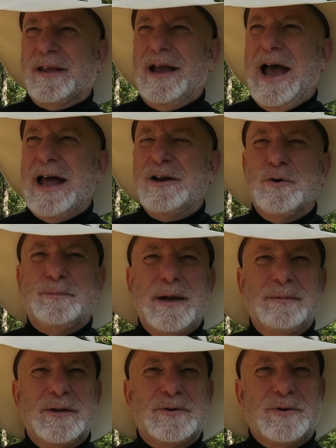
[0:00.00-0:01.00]
I know
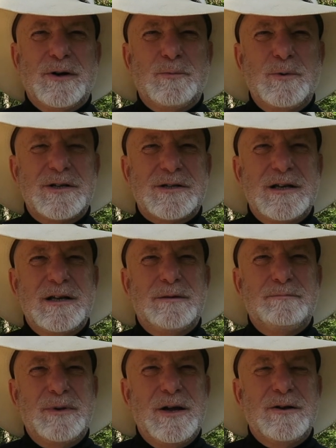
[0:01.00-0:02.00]
people that drink whiskey
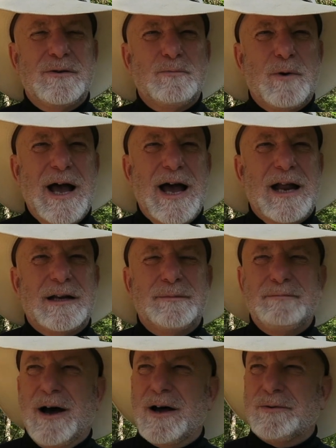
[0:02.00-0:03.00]
and beer and wine in
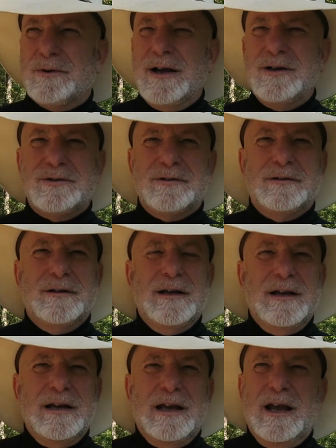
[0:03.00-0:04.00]
moderation
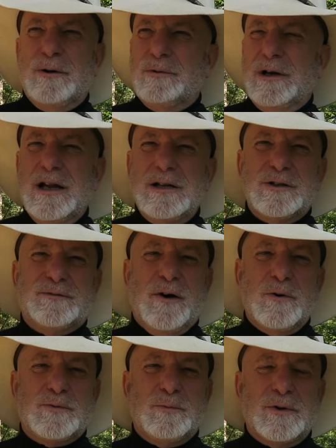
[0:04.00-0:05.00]
and religious
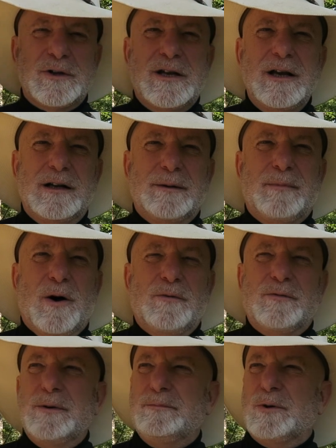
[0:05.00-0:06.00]
folks want to kill them
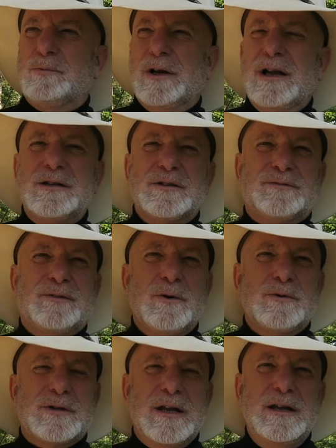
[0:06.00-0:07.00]
over it, but religious
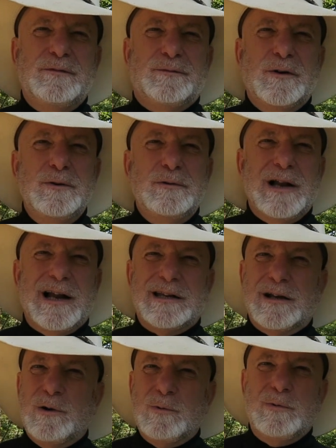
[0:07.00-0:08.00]
folks eat food like
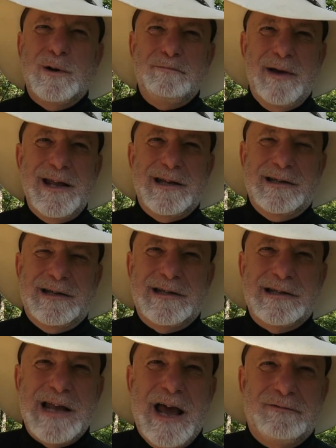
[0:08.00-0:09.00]
they're going to quit making it
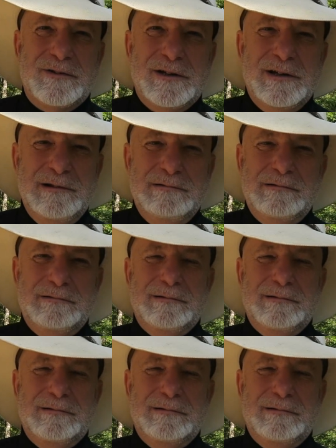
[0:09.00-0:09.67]
this afternoon.